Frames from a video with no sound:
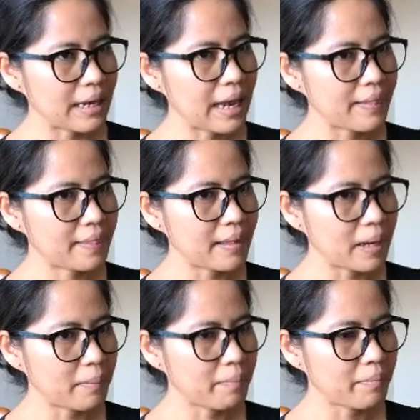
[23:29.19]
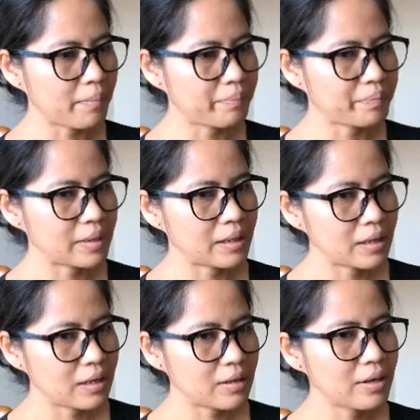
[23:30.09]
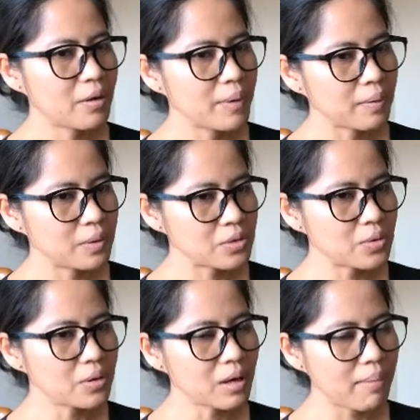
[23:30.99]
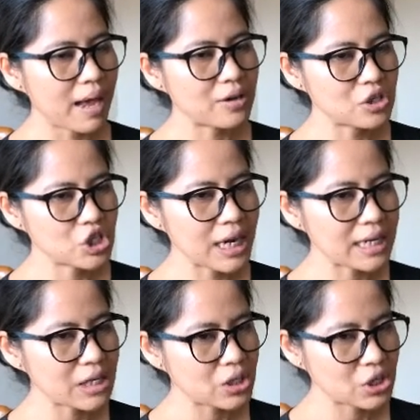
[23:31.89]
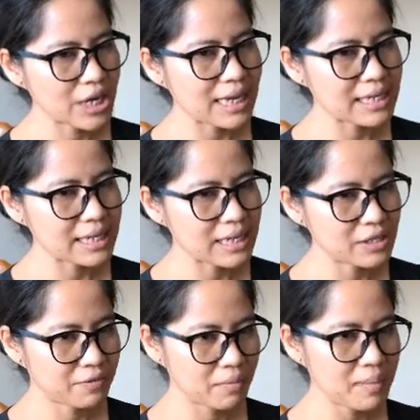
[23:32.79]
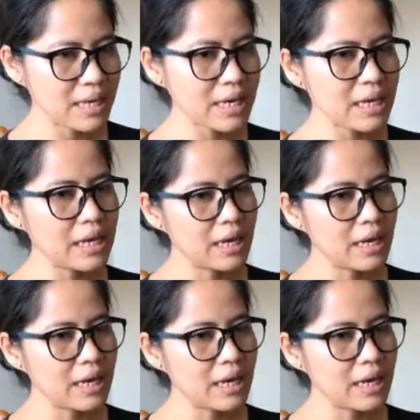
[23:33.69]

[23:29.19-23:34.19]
And, um, you know, when we talk about gender justice, for me,